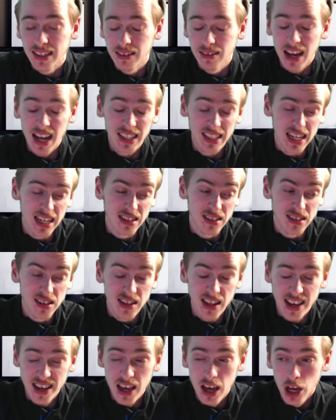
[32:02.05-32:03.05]
and at the end of
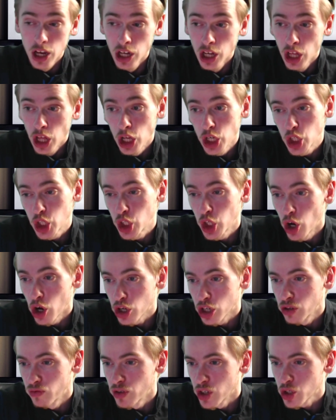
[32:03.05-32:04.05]
the day, a
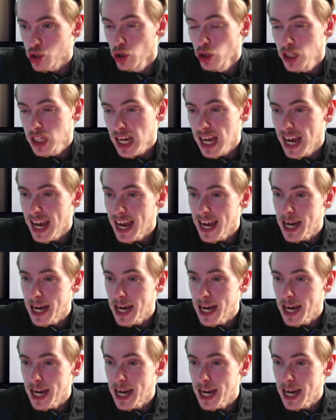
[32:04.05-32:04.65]
shocking result.